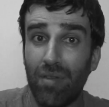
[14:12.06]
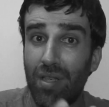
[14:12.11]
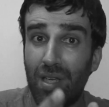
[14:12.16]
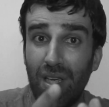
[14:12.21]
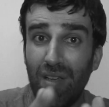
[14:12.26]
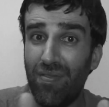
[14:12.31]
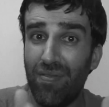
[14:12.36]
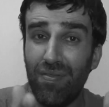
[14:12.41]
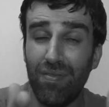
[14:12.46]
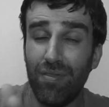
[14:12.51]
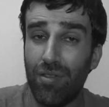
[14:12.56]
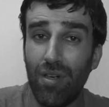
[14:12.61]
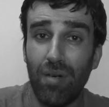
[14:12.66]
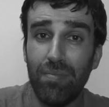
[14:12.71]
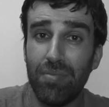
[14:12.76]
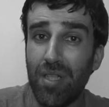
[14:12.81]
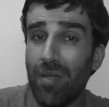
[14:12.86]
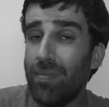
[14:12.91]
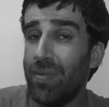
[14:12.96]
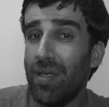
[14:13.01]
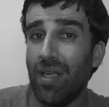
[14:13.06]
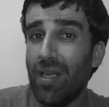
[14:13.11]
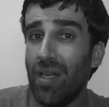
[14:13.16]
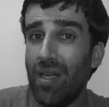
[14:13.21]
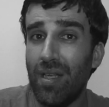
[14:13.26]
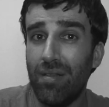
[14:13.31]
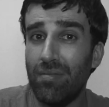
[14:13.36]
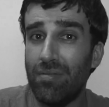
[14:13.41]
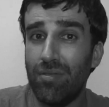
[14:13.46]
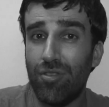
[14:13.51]
give dropshipping
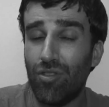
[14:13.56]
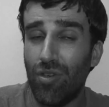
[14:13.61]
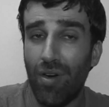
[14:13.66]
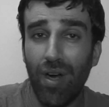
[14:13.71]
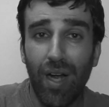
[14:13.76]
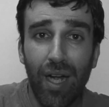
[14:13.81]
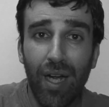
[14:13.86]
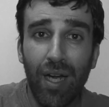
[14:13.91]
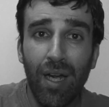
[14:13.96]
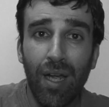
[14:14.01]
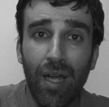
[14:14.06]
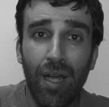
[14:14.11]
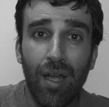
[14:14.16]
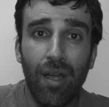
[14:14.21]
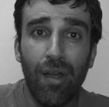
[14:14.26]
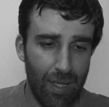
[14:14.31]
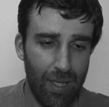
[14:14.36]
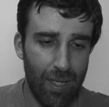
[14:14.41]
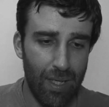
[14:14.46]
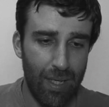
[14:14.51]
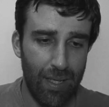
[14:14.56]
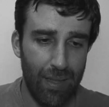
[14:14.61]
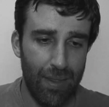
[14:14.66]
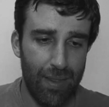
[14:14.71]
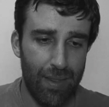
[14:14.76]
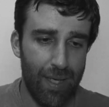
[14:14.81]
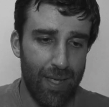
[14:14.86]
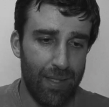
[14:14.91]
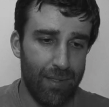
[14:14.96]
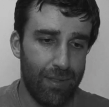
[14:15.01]
a try.
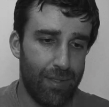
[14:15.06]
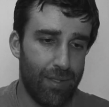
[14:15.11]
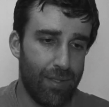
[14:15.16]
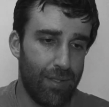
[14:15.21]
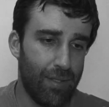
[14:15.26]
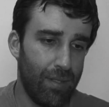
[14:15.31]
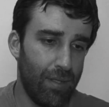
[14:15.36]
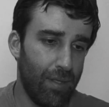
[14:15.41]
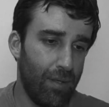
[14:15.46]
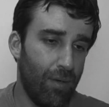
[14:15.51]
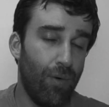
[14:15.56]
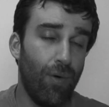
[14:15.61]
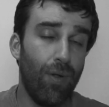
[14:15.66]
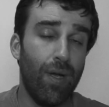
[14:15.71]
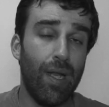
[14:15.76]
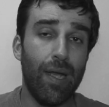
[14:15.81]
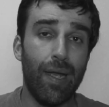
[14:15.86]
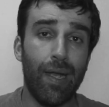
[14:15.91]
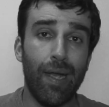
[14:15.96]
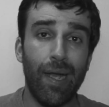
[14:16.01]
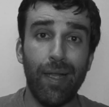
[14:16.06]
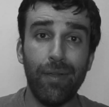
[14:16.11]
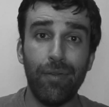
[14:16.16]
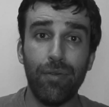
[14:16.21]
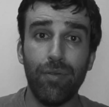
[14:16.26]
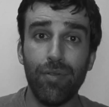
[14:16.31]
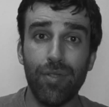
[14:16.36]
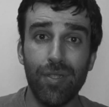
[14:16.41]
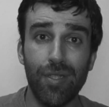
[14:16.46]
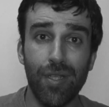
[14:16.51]
And that's all I
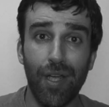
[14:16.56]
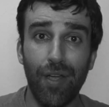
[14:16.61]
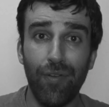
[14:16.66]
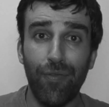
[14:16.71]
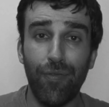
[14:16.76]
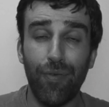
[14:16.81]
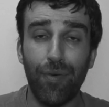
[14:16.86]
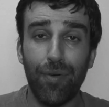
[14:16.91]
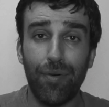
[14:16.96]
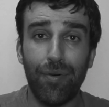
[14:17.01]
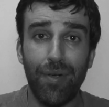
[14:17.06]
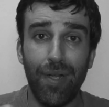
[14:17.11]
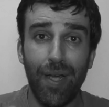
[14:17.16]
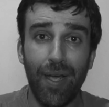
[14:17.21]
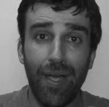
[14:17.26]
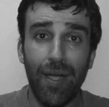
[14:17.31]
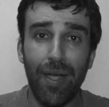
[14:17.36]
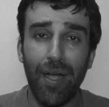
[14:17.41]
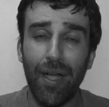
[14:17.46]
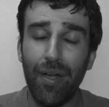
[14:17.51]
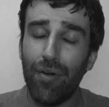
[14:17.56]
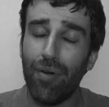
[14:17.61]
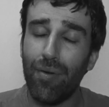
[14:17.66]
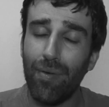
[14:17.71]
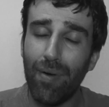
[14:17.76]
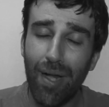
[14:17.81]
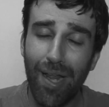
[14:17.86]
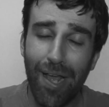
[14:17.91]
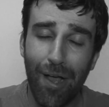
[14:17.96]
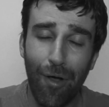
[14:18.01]
had to say for today. I
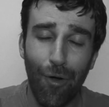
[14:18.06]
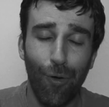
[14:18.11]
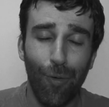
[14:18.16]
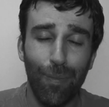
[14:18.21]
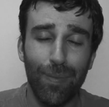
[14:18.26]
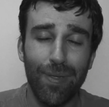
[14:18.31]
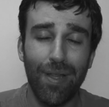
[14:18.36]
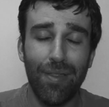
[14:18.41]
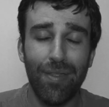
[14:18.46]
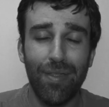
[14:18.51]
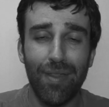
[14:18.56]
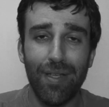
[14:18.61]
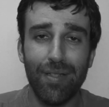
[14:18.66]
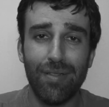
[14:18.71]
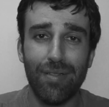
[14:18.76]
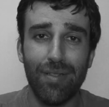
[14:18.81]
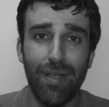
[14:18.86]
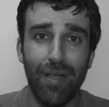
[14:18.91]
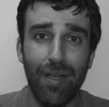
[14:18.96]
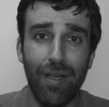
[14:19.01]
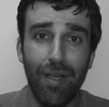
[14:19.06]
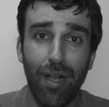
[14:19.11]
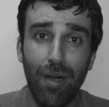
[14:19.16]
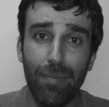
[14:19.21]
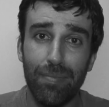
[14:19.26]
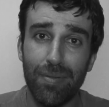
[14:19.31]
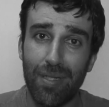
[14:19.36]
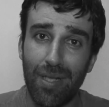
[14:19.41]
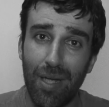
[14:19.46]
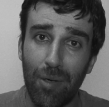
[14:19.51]
really hope that this uh,
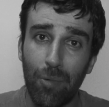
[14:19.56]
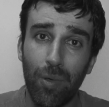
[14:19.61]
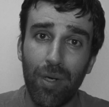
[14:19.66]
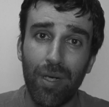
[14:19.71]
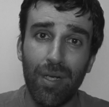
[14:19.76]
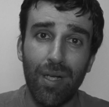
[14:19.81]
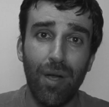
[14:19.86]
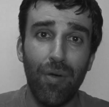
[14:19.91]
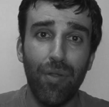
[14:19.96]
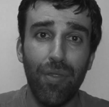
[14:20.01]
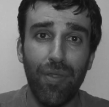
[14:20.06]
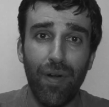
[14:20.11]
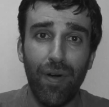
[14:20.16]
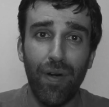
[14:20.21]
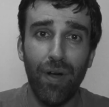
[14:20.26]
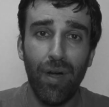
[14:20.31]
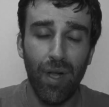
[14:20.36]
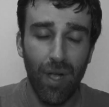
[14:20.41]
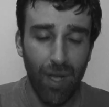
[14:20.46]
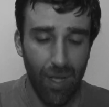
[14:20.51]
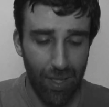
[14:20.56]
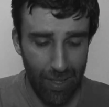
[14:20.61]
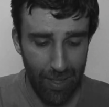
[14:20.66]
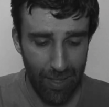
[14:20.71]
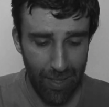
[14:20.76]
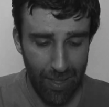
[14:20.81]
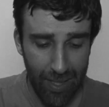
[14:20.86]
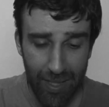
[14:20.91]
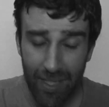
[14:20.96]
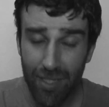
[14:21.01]
helps someone out there,
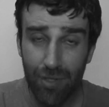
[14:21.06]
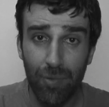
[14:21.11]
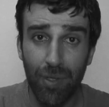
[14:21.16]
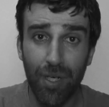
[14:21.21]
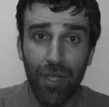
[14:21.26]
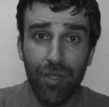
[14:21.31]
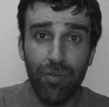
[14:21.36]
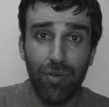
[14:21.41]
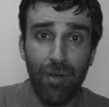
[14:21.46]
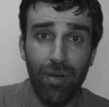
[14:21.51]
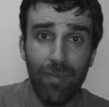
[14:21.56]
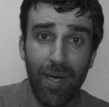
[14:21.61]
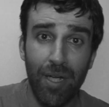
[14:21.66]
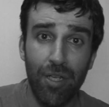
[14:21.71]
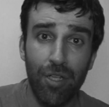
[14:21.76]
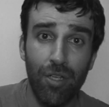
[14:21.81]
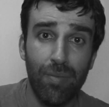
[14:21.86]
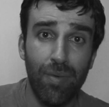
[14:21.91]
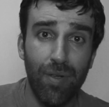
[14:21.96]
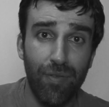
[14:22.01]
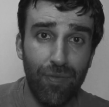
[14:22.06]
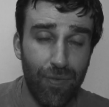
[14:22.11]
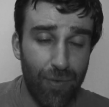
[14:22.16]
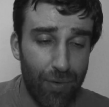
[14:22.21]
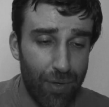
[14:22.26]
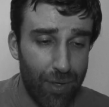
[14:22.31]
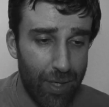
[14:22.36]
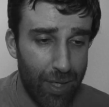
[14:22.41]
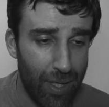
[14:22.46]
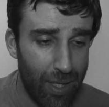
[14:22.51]
and I just wanted to remind you
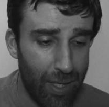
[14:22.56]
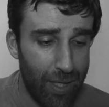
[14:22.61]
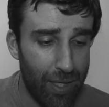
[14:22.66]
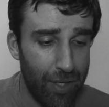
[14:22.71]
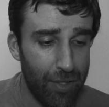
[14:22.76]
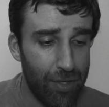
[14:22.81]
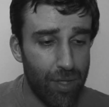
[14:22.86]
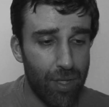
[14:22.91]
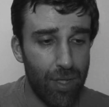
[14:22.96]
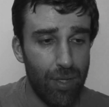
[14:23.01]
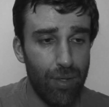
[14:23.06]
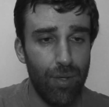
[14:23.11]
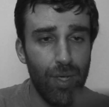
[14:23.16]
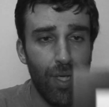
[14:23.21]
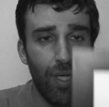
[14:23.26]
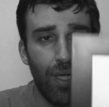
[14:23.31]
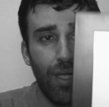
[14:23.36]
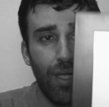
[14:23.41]
before uh, letting you go